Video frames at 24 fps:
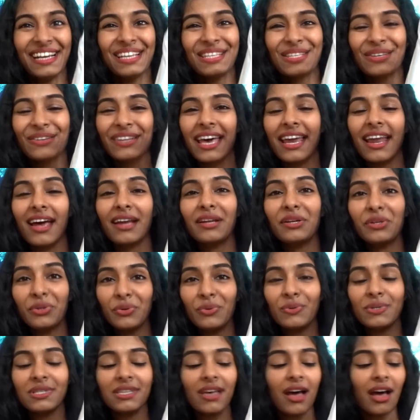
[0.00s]
So there are
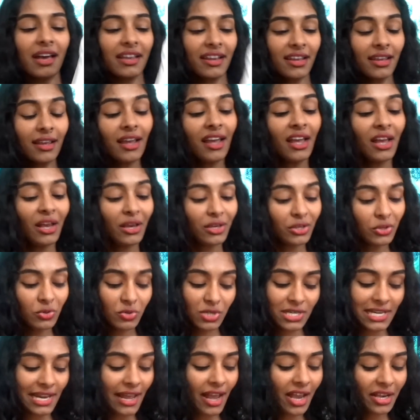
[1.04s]
2 sarees.
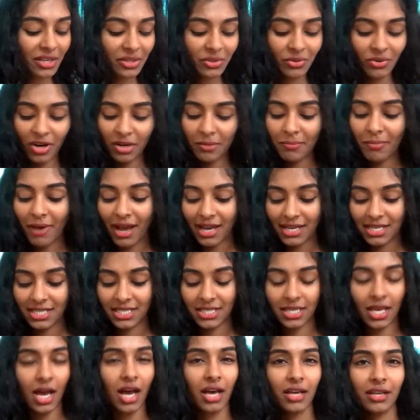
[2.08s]
Usually I do not buy
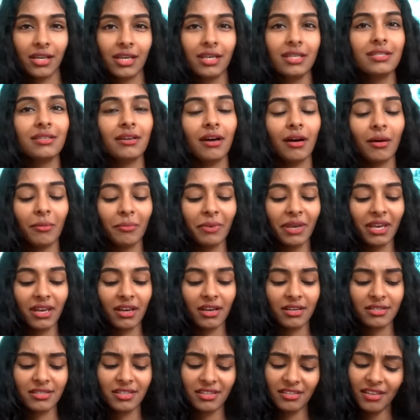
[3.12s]
sarees
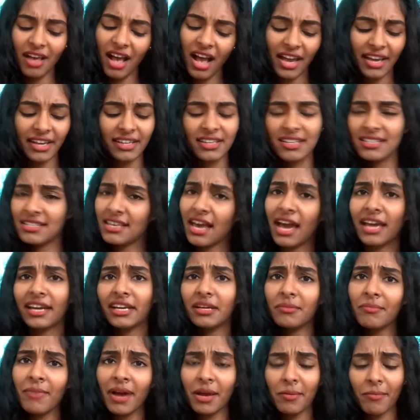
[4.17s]
because I design
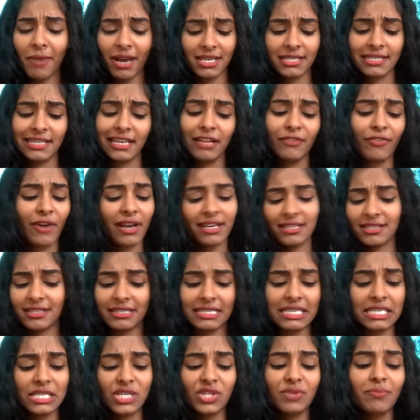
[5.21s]
it by myself, I
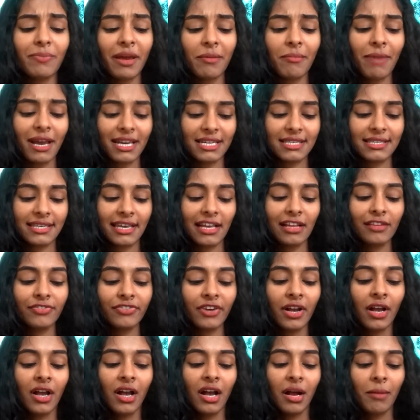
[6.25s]
stitch it by myself,
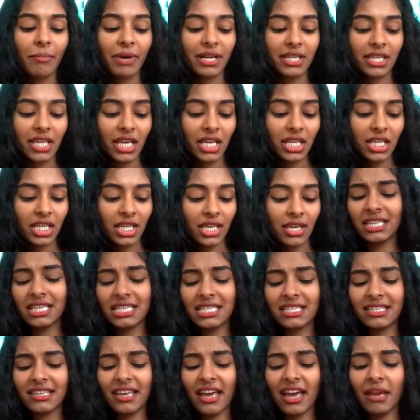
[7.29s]
but then
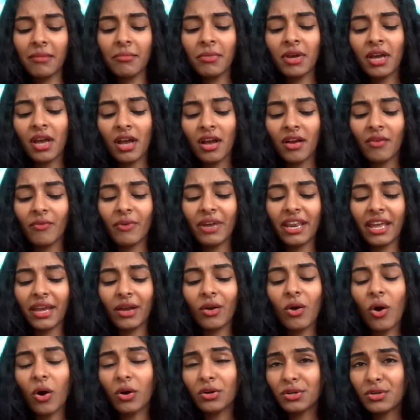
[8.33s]
this time when
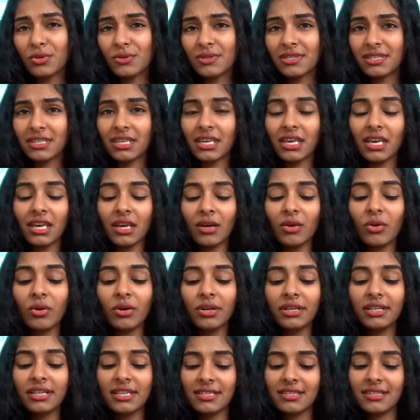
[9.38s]
I got to see
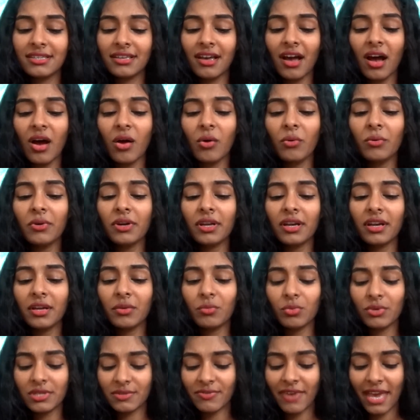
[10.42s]
good discount,
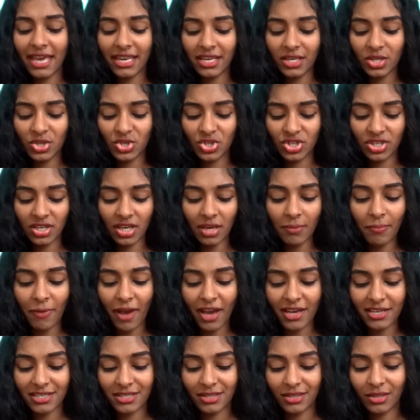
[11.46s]
it was very cheap,
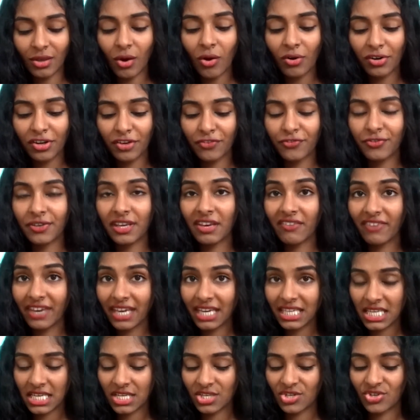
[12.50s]
I thought of
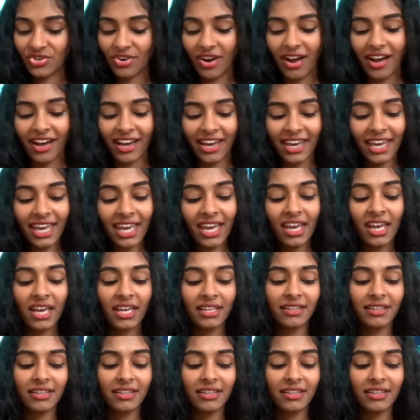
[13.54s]
giving it a try.